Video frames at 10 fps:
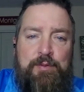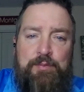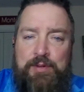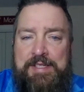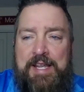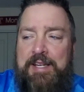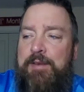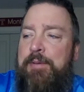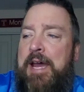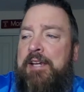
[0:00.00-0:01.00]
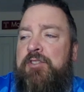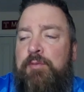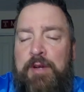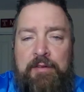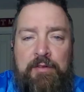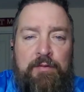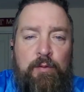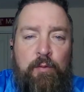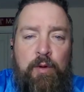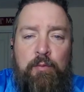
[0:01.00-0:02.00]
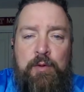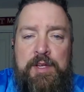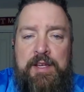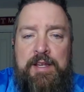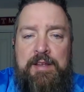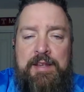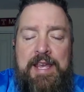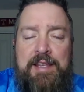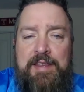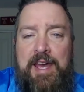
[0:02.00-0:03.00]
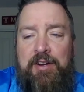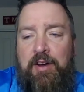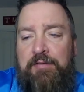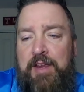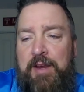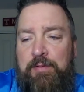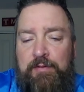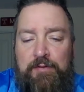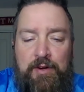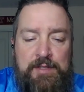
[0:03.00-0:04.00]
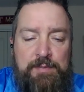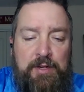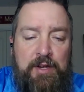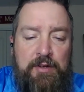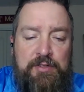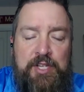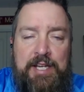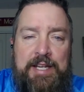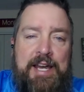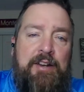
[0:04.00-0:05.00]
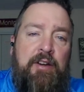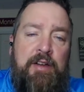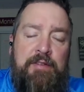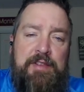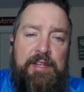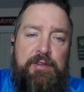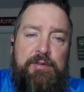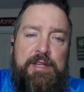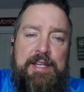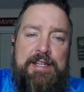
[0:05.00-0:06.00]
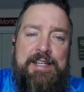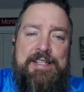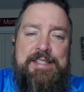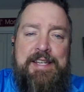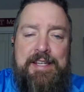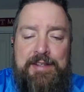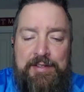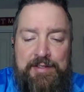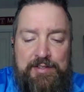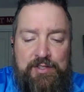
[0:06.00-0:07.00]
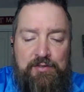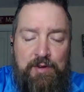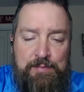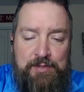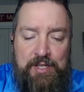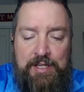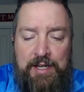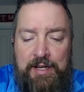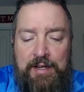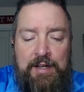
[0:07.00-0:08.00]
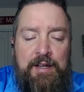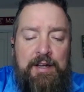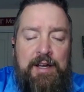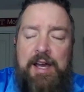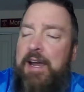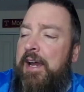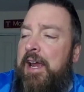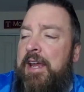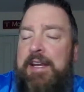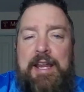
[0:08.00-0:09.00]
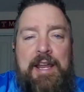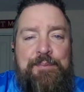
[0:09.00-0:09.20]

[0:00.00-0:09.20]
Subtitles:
presenting the package or whatever for when we kick that off April 1st. But go check it out. Everything you need is in the description. All right, and